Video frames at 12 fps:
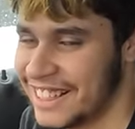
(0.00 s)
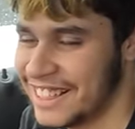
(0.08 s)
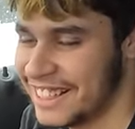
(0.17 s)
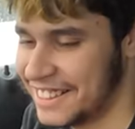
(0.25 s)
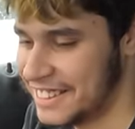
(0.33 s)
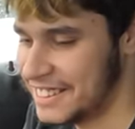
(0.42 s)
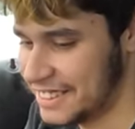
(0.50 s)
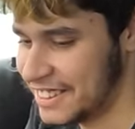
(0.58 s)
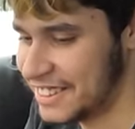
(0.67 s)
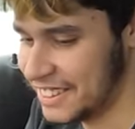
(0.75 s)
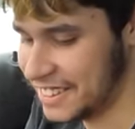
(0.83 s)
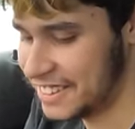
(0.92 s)

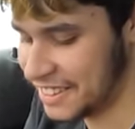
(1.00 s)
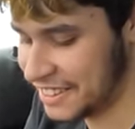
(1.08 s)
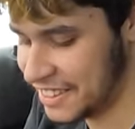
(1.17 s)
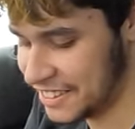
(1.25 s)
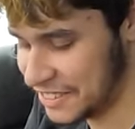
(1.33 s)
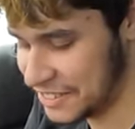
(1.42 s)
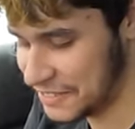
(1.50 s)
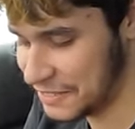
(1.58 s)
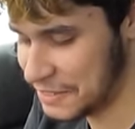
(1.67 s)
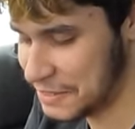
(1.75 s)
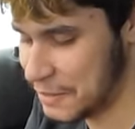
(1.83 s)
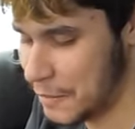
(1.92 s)

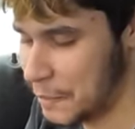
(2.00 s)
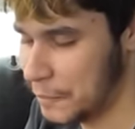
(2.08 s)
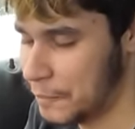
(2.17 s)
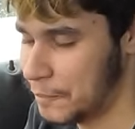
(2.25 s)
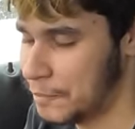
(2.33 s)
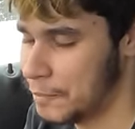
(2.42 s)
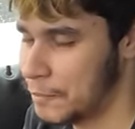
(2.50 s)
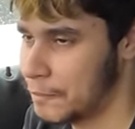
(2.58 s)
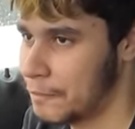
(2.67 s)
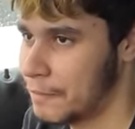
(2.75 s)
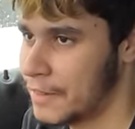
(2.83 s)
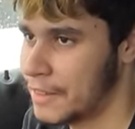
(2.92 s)

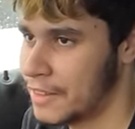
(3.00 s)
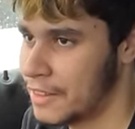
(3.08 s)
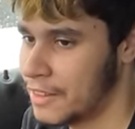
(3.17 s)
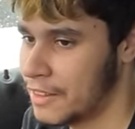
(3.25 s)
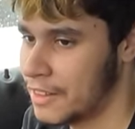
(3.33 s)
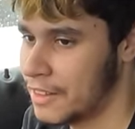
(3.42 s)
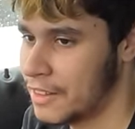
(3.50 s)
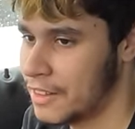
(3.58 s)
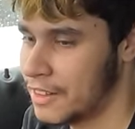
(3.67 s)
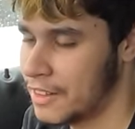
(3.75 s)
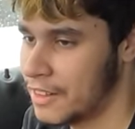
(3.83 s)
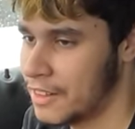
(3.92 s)

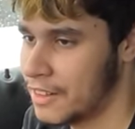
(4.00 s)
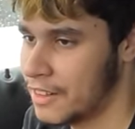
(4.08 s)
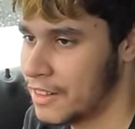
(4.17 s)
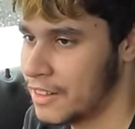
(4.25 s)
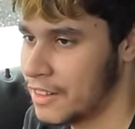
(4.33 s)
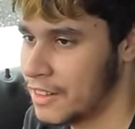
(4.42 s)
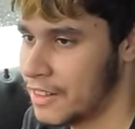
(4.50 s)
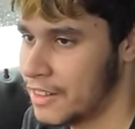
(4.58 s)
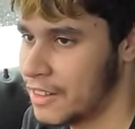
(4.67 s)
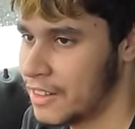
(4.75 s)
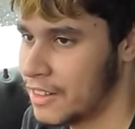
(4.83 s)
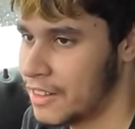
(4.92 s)

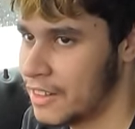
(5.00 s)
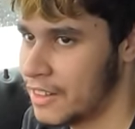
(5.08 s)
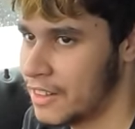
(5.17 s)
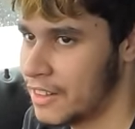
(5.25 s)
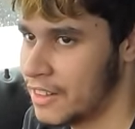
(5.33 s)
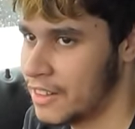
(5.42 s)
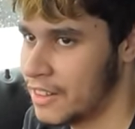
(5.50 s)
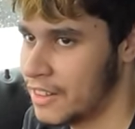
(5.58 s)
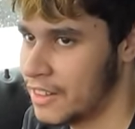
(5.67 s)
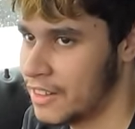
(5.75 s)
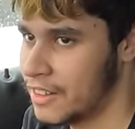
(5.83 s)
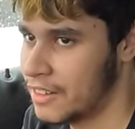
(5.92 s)

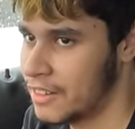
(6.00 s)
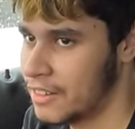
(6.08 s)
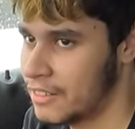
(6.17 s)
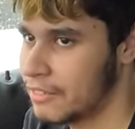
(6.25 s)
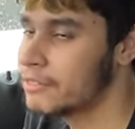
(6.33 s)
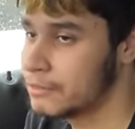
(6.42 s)
The person shown says nothing.